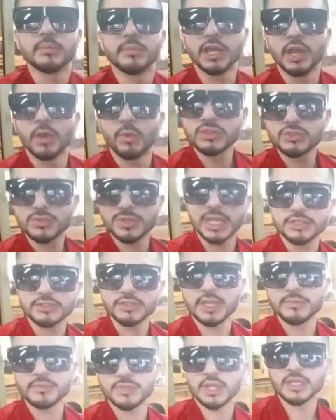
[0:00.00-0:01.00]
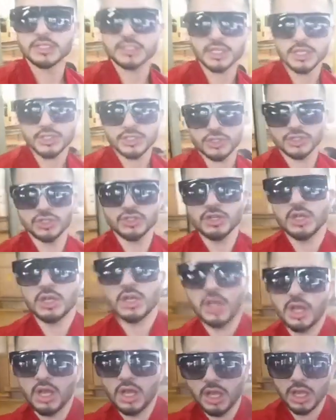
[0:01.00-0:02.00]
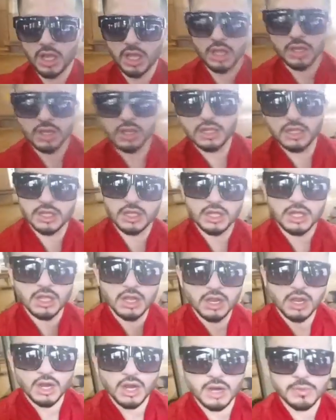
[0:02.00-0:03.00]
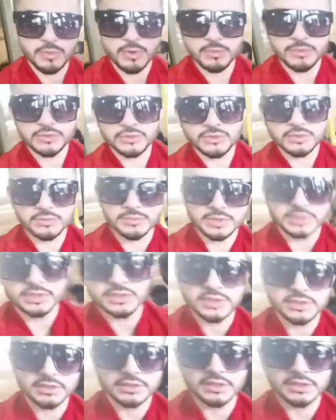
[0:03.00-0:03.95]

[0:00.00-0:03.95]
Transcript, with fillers: So, yeah, once we get to MTR station, um, look,